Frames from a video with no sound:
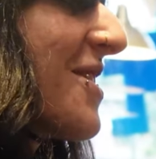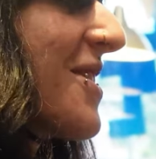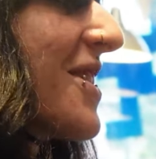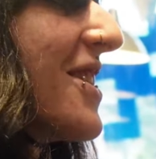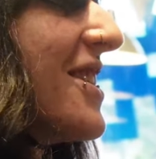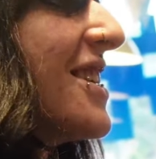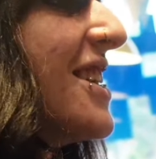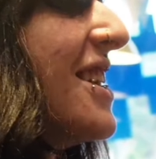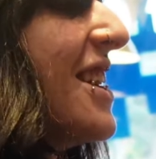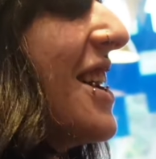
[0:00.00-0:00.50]
so
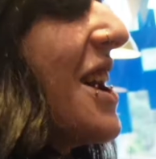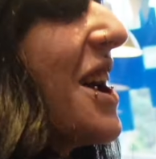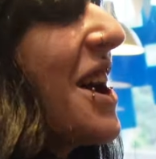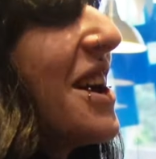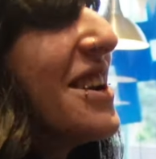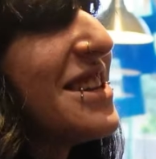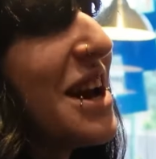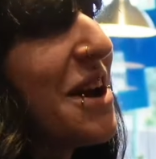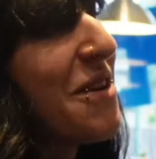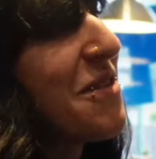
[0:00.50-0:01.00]
good.
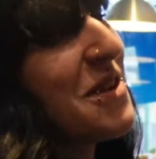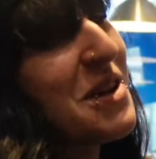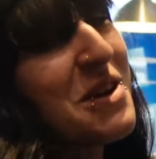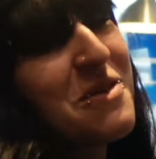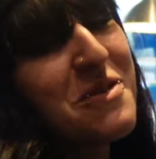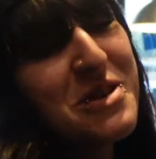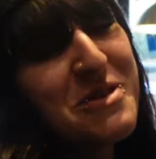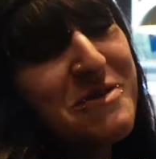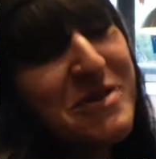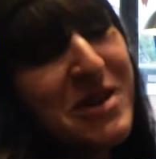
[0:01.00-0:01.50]
Definitely
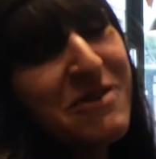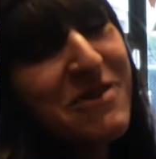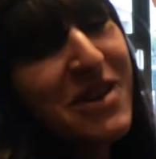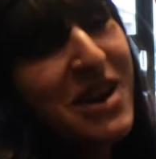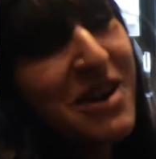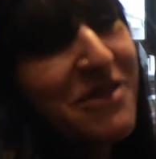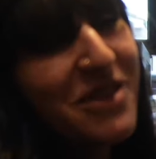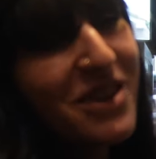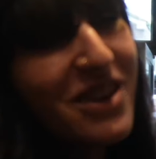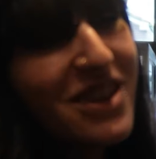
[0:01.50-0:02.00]
one of my
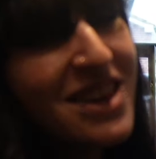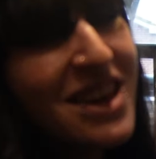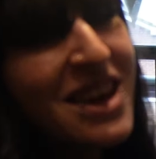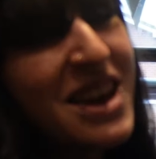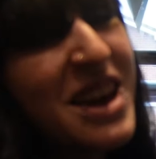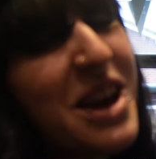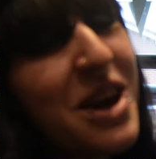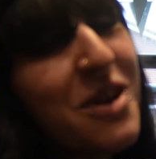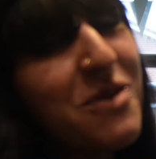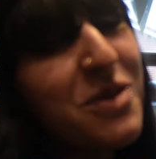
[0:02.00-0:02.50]
favorites.
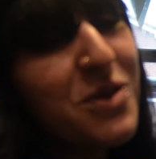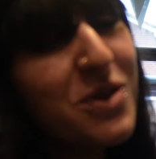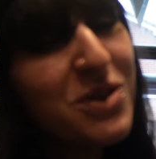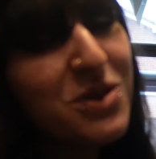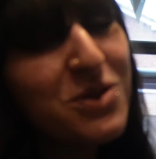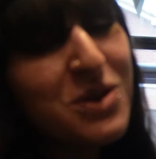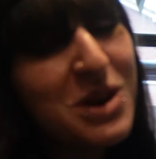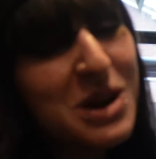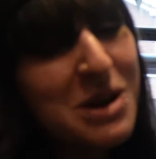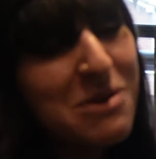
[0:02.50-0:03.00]
If we were
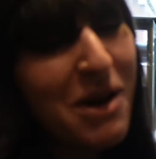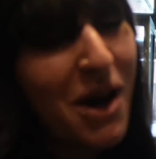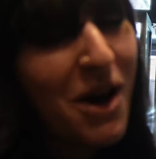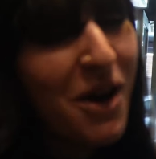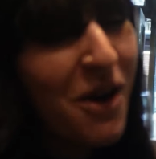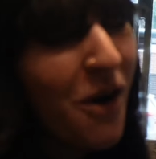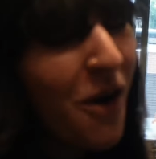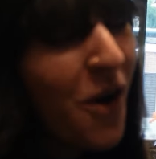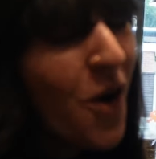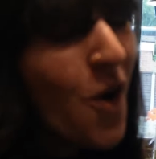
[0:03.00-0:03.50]
talking
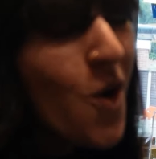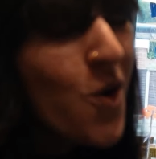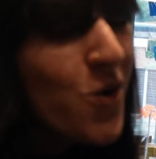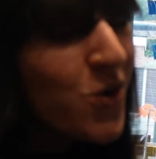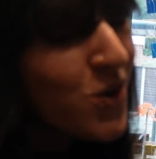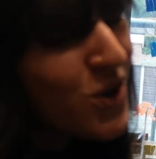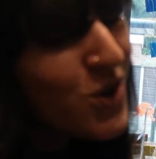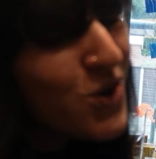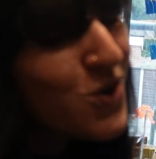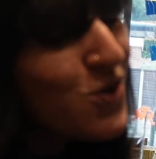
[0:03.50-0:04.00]
about an
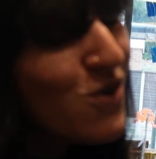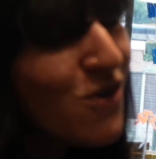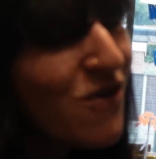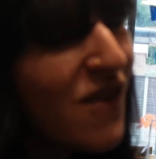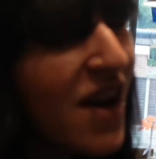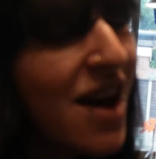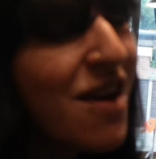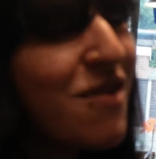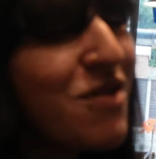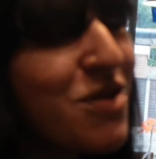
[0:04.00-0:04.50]
old school
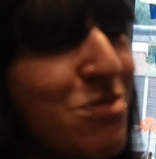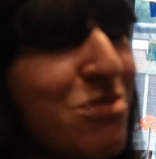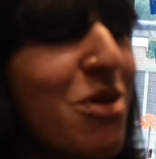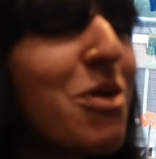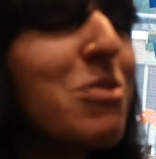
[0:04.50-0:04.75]
favorite,